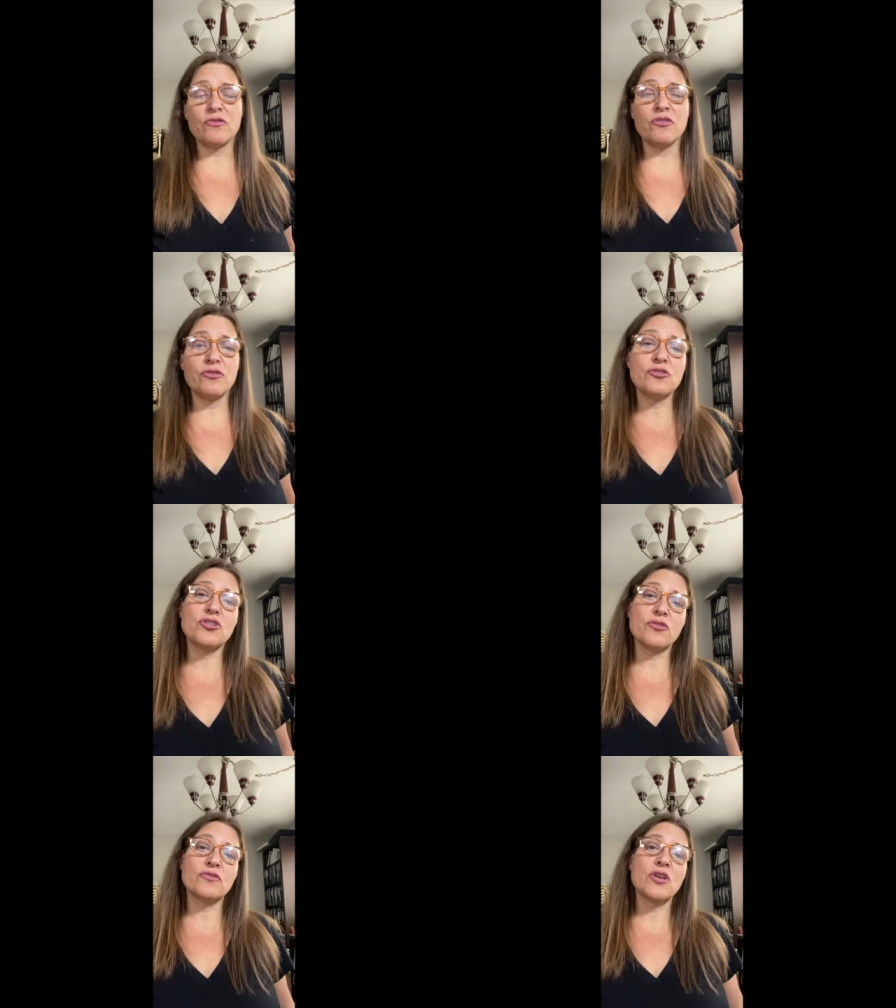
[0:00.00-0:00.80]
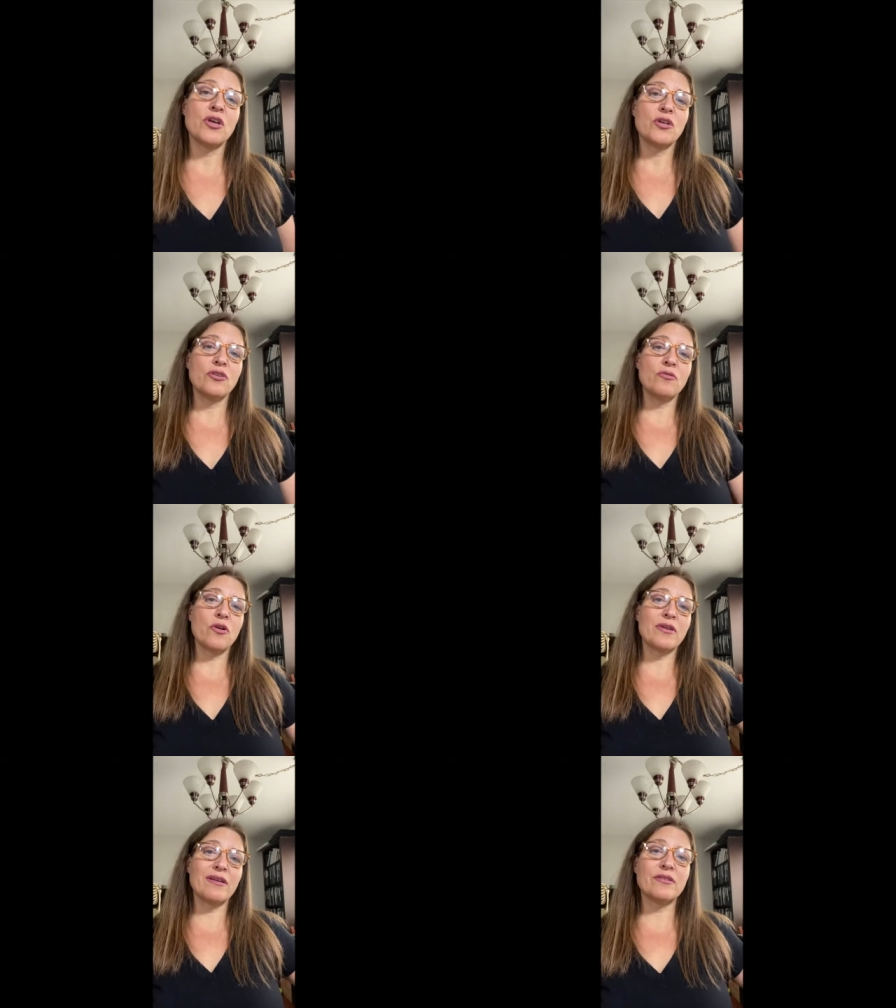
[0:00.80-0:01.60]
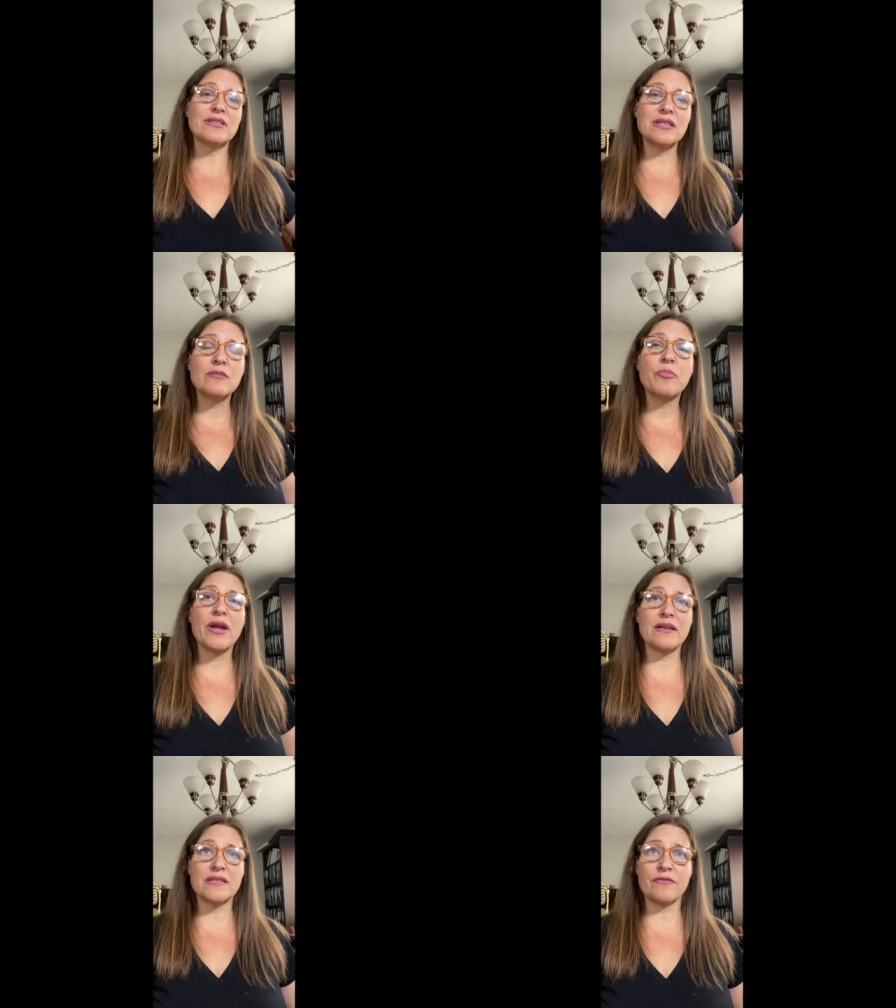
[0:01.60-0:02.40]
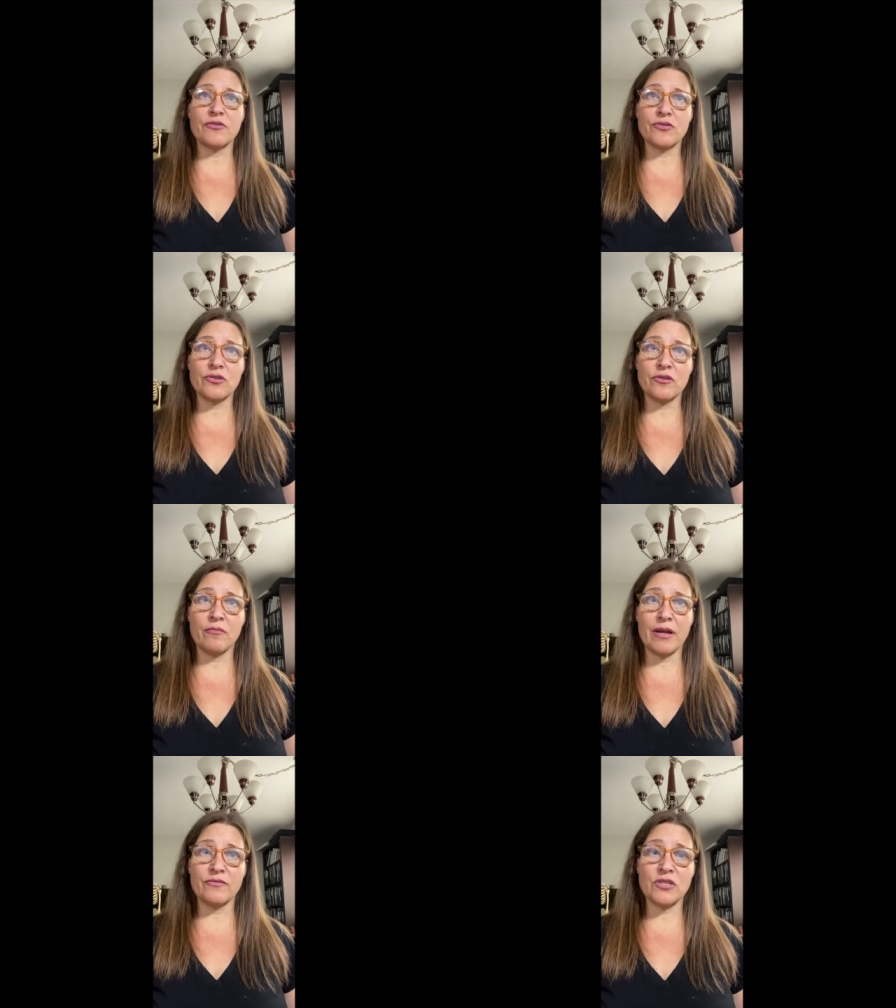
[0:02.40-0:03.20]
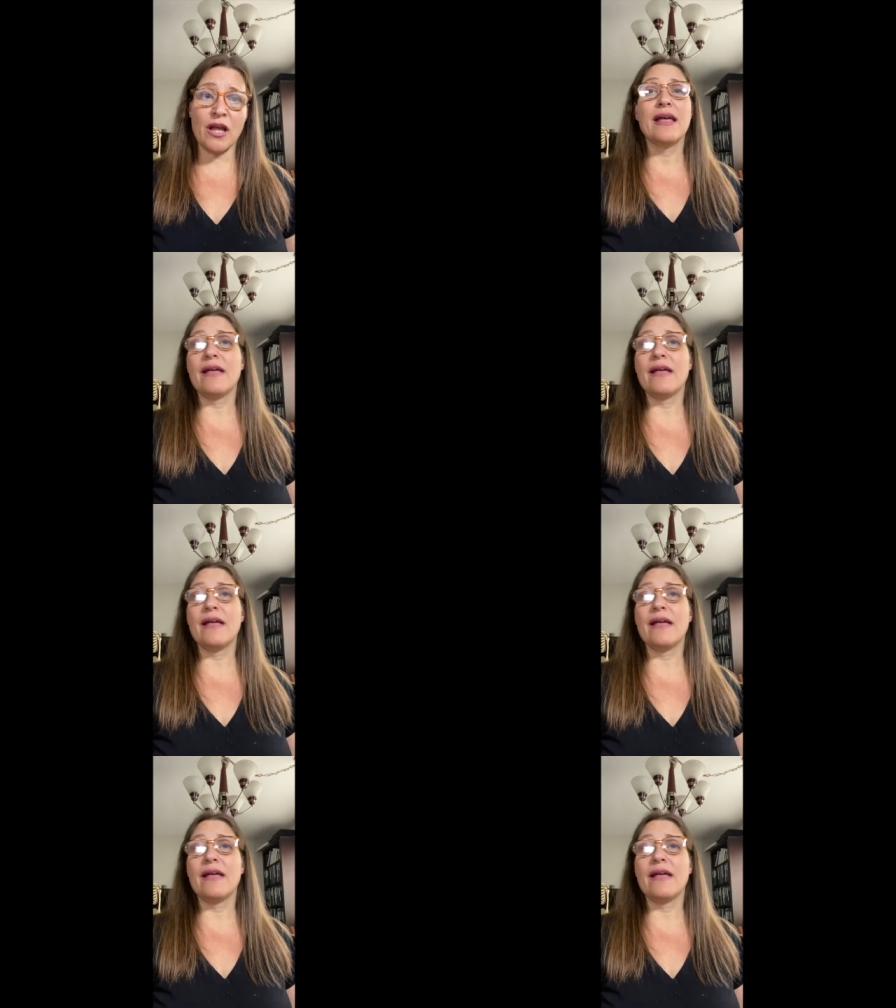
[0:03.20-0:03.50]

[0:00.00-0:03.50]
Union shows you are guaranteed breaks after a certain amount of time,